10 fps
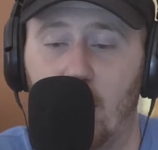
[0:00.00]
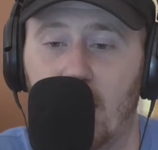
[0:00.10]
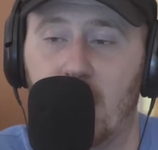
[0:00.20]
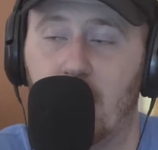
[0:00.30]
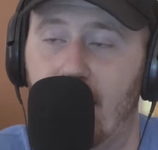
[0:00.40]
I wanted
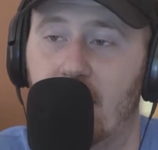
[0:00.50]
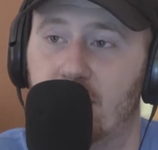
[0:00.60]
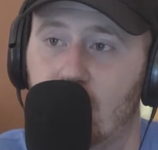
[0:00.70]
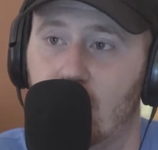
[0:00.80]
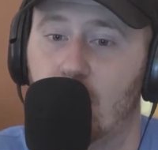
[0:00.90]
to come out of
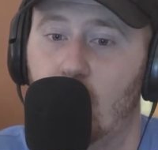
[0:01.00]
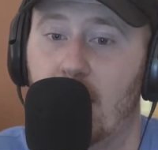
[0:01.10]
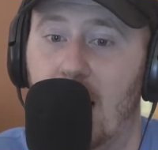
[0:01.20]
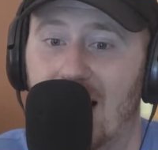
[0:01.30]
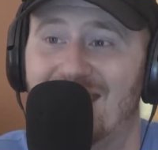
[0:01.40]
school
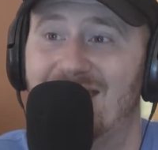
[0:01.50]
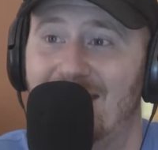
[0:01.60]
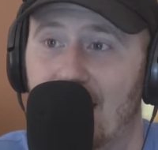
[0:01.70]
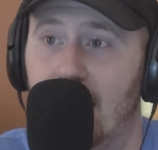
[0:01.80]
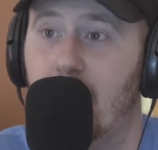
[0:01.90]
with like a
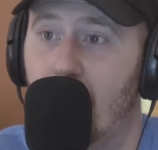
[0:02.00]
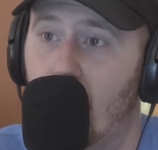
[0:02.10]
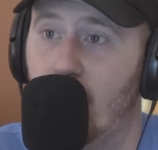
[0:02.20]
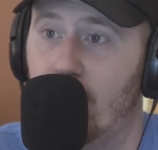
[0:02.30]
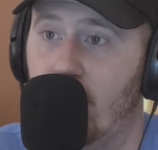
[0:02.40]
sick
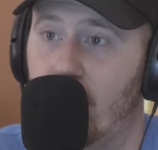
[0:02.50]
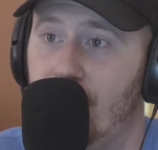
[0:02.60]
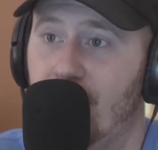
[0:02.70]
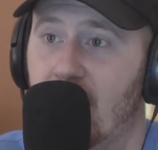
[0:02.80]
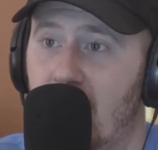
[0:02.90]
demo reel.
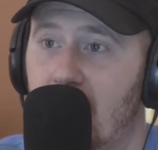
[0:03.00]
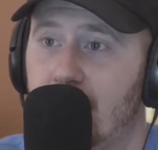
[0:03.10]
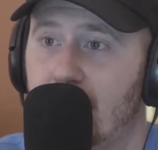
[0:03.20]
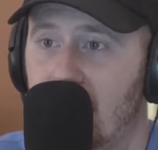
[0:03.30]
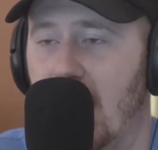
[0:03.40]
That I get.